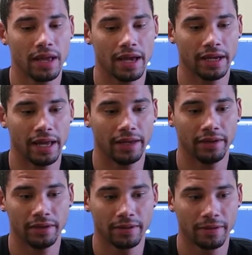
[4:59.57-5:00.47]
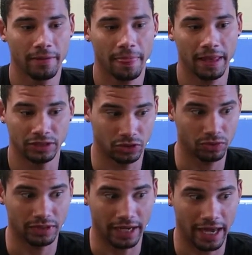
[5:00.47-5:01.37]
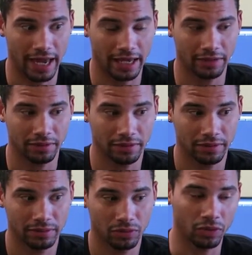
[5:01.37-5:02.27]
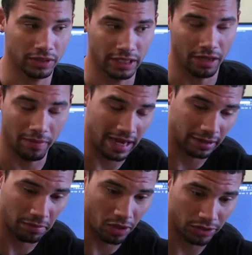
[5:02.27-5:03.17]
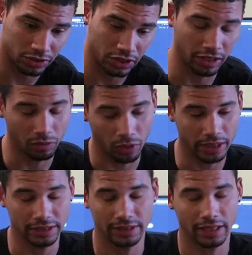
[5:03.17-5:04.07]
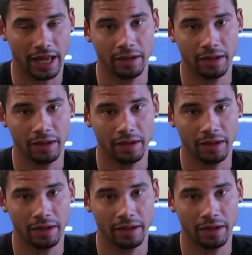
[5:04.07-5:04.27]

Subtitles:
And then as soon as I can, Well, because I come back in March, and then Wookiees is in